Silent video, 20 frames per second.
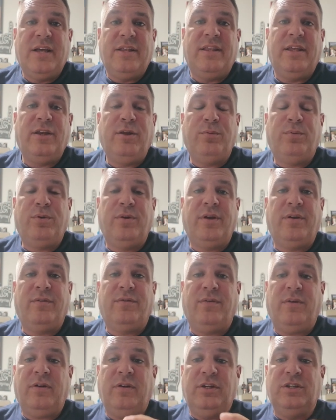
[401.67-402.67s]
Then you're
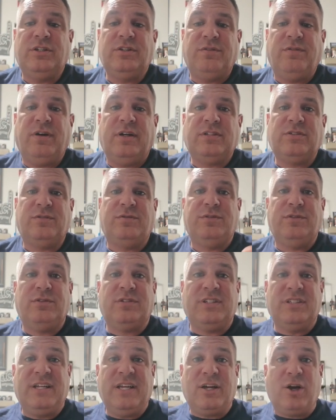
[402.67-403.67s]
using fossil
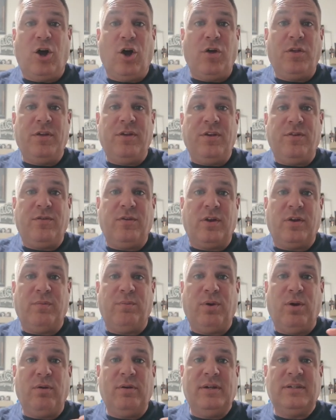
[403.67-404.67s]
fuels to take all the different
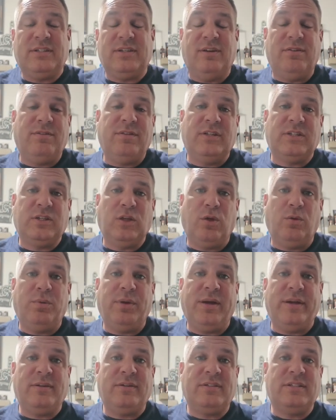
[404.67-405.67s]
components of the solar
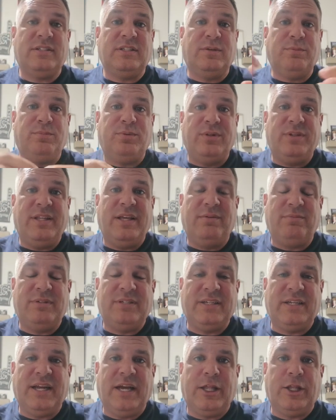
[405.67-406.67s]
panels to put them
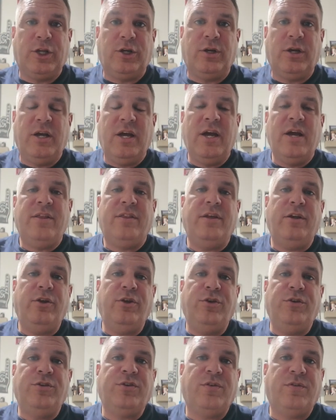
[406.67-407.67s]
together. Then
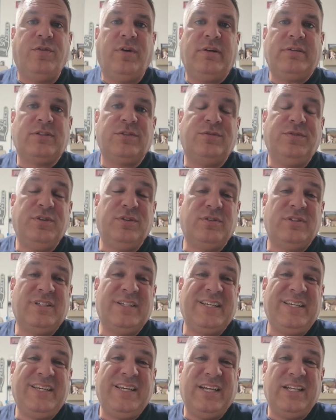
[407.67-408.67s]
you're using fossil fuels
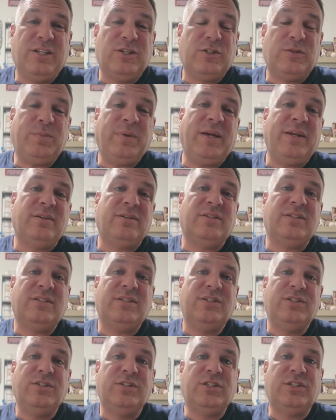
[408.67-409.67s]
to get those panels
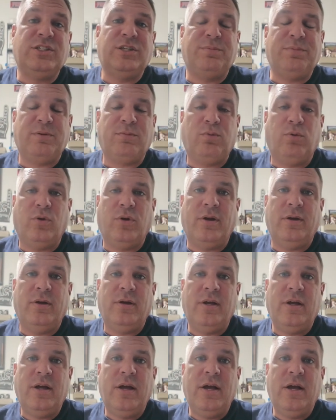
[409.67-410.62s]
to the shipping port.